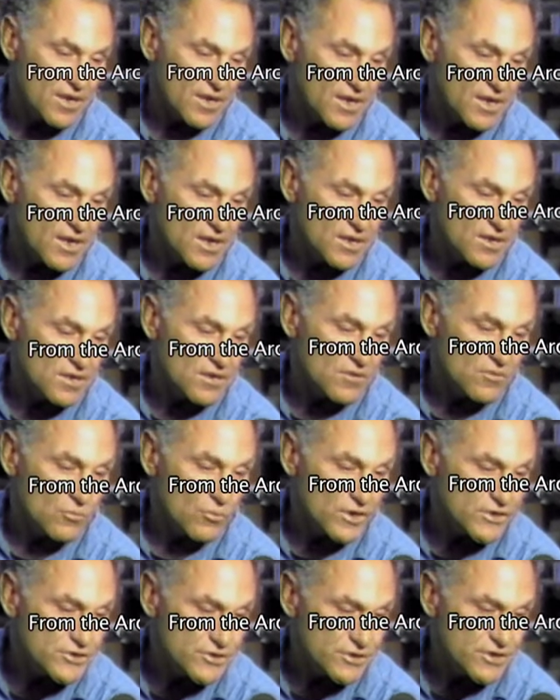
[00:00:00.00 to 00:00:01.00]
And
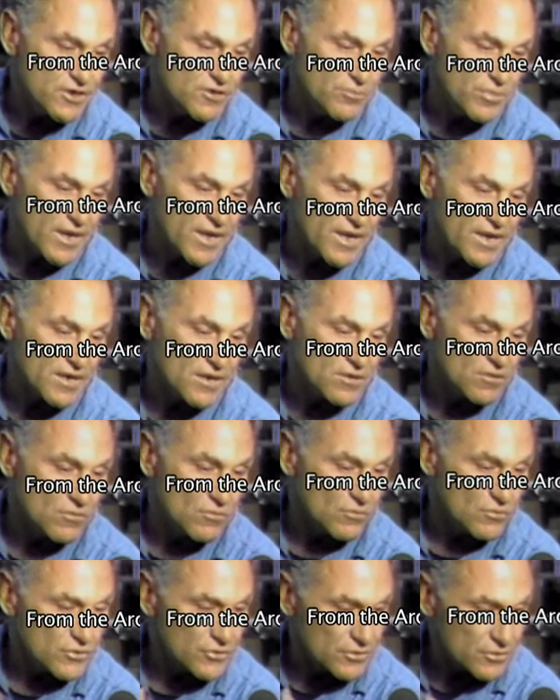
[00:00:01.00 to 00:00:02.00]
once you go back,
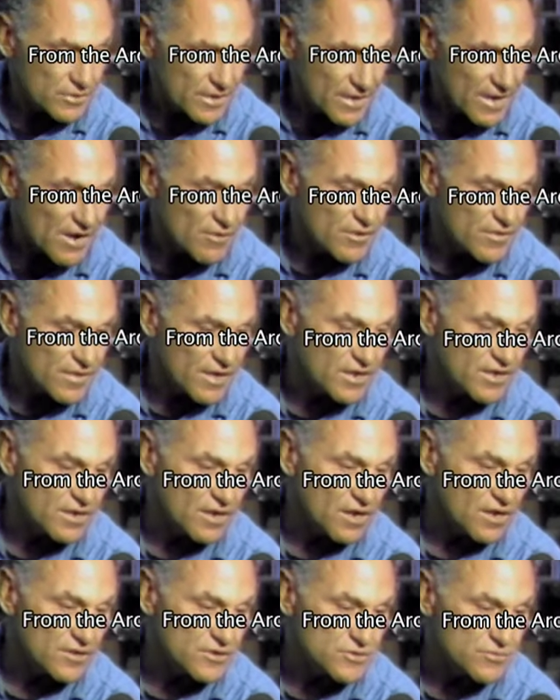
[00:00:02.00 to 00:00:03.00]
you carry that
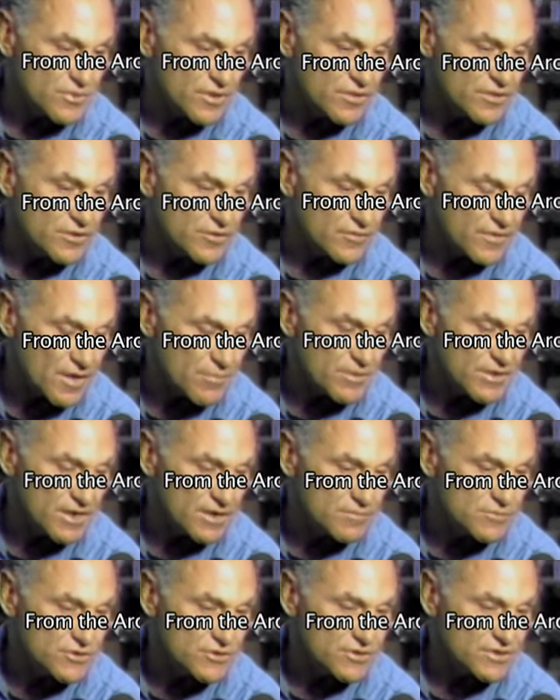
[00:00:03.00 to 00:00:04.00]
knowledge with you, and that
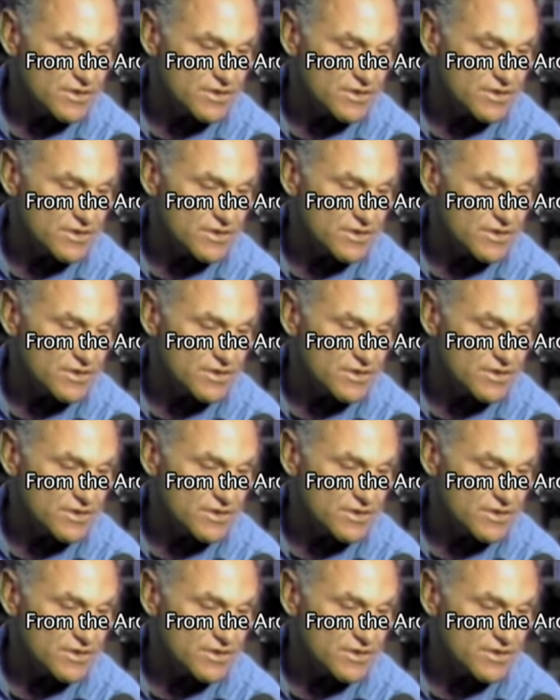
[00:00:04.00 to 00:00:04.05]
becomes your